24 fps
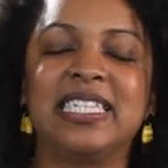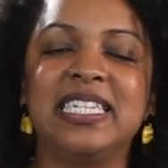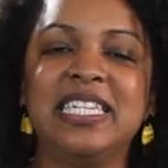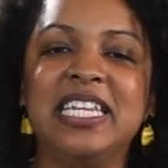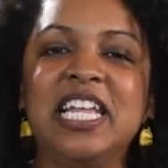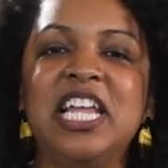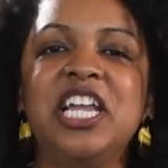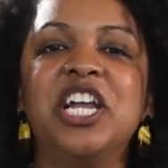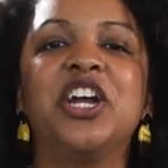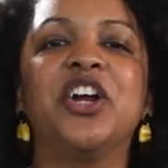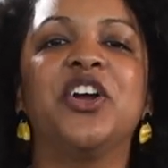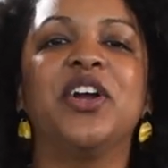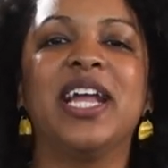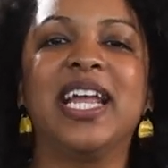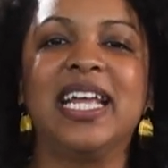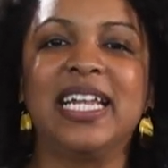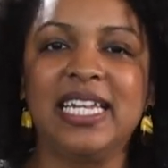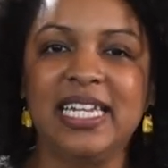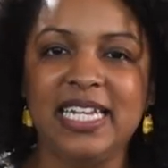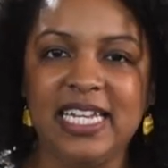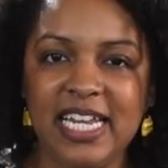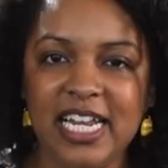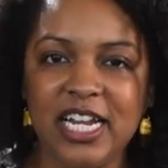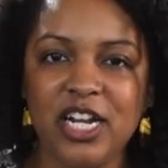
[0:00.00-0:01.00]
near
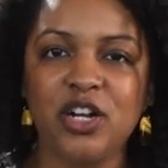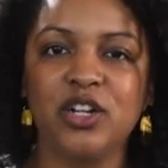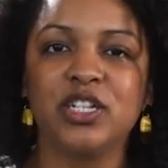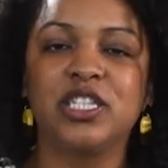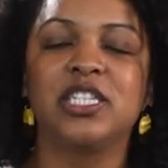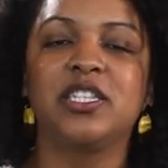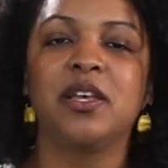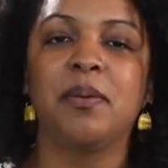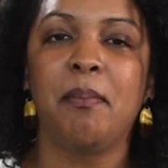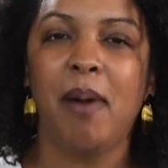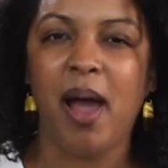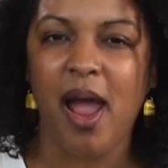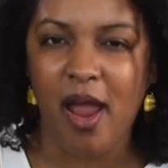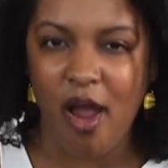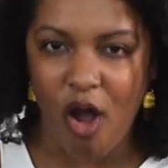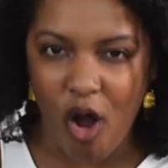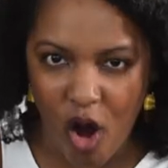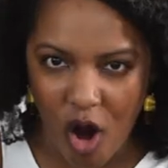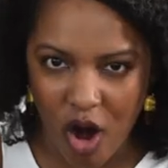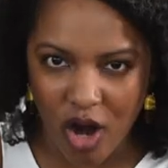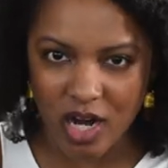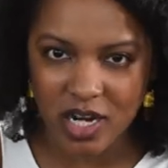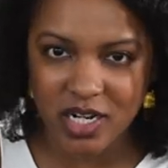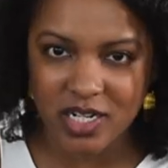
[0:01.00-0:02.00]
and dear to my
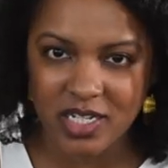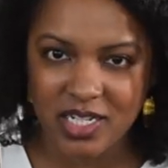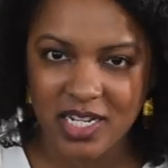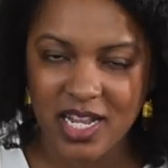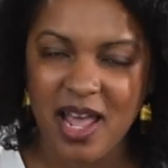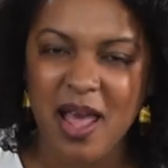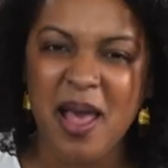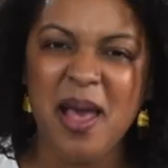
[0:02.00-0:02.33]
heart